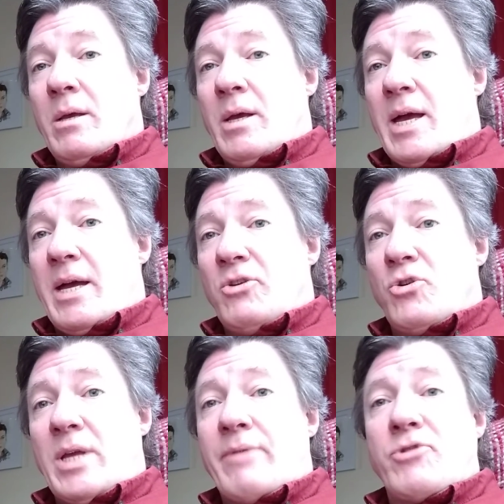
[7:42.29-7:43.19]
And
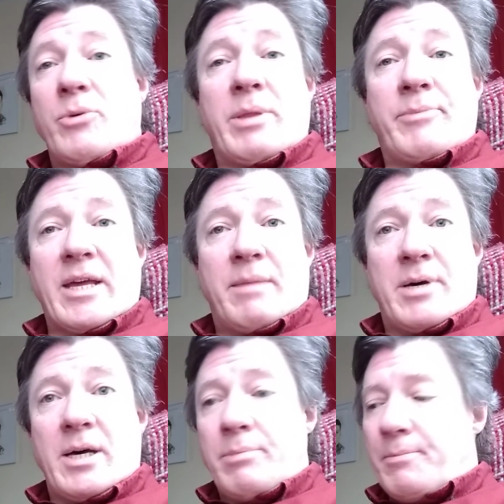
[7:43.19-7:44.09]
could you have a drink with him down the
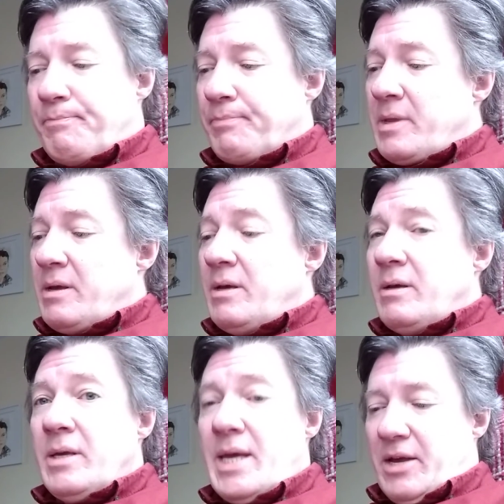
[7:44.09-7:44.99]
pub?
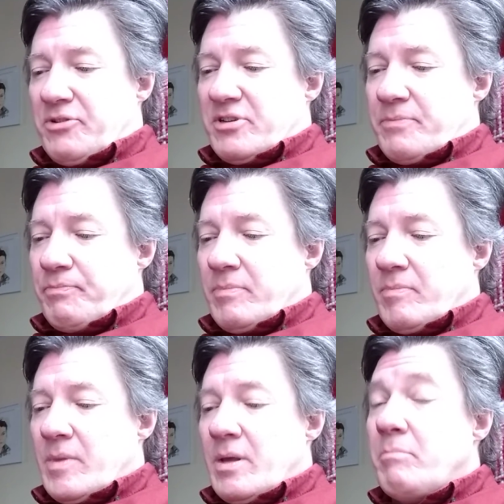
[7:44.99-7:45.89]
Yes,
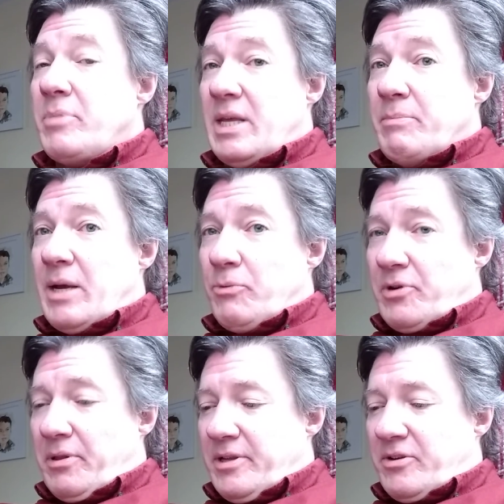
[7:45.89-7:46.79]
but he might want
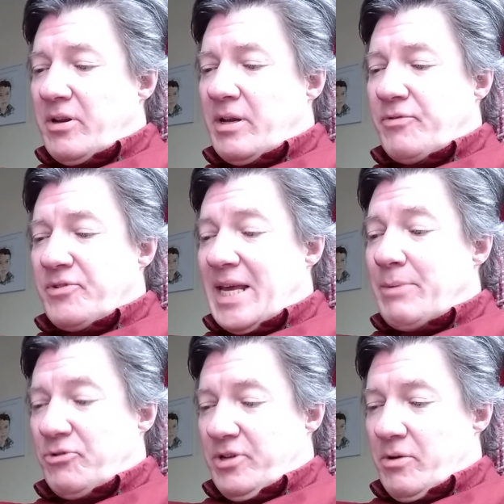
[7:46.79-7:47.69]
to sit at a different
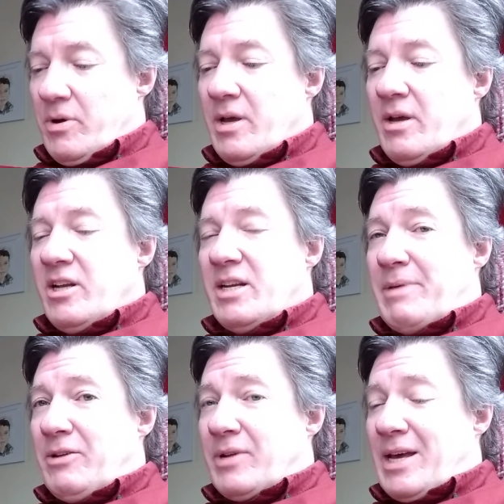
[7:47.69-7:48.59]
table to you,
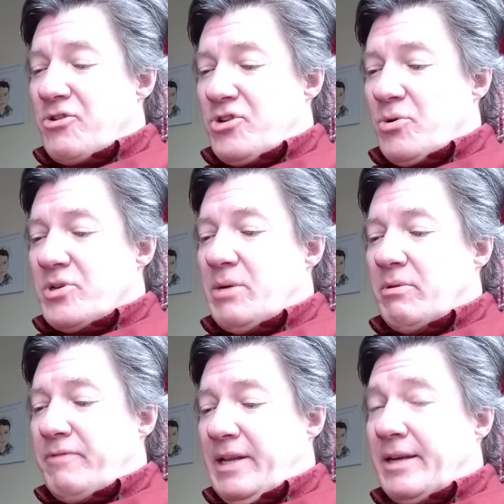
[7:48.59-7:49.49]
depending on how Jewish he was
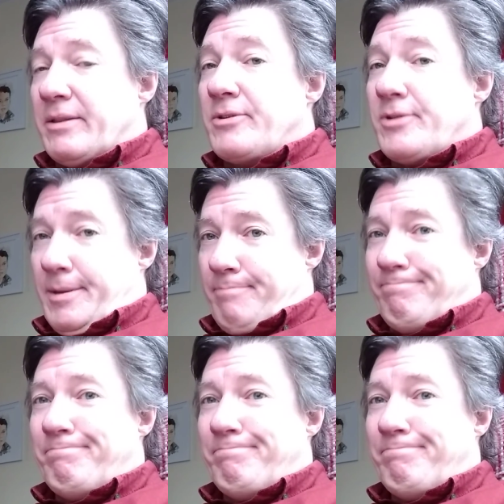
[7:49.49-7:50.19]
feeling at the time.